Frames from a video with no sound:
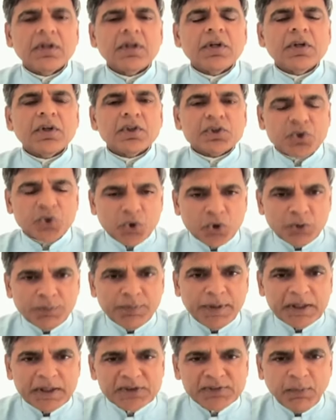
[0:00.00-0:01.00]
Should you
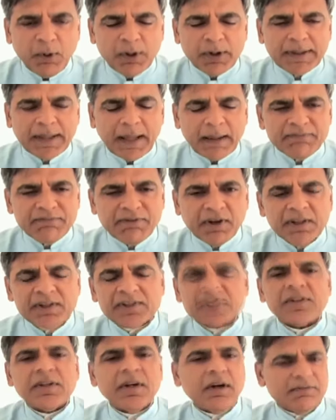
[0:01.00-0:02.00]
be in small cap
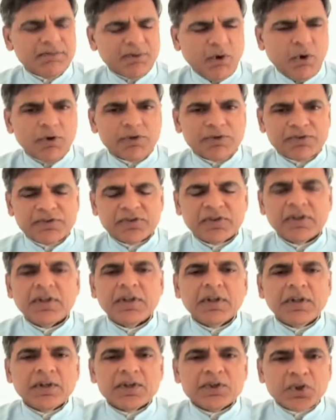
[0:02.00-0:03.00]
funds? Of course.
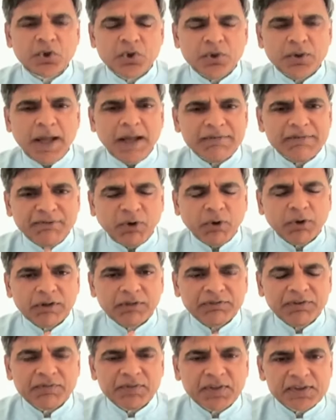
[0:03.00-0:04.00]
Should you have 40,
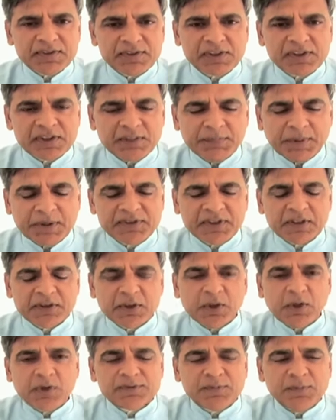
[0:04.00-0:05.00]
50, 60% in
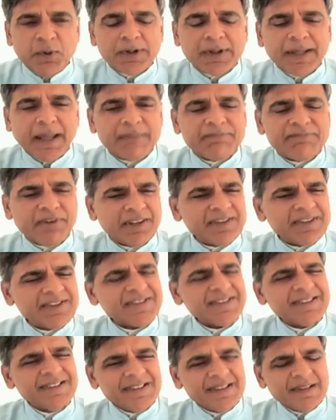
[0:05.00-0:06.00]
your small cap funds?
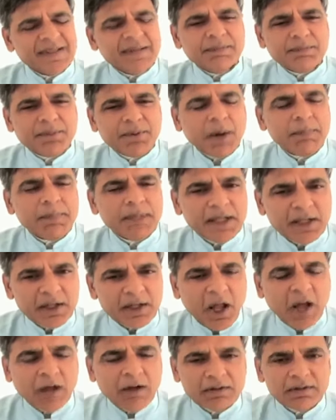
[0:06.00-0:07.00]
Probably
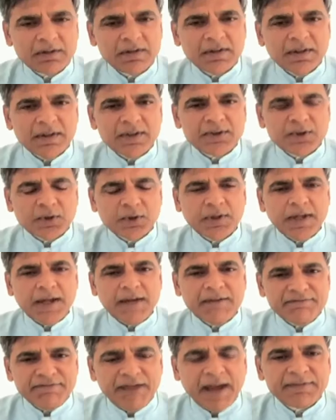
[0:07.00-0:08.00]
not. Should you
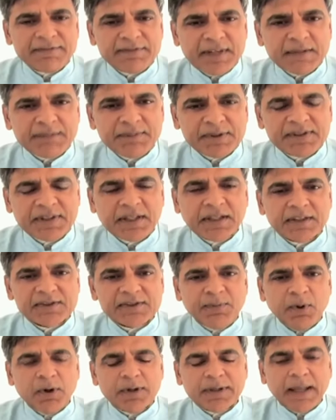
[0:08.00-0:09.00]
have 5, 10% in
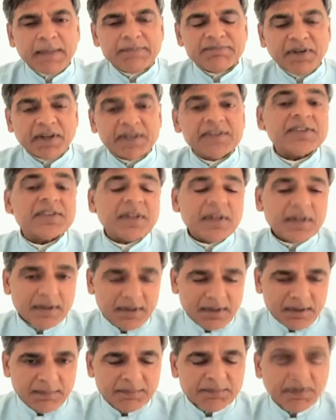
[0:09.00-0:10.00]
small cap funds?
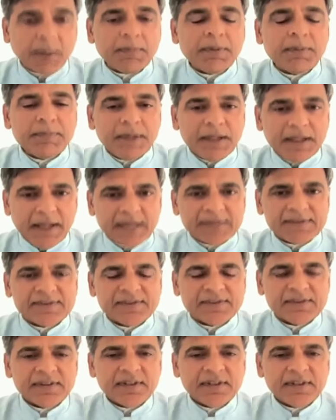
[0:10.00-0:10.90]
Probably less.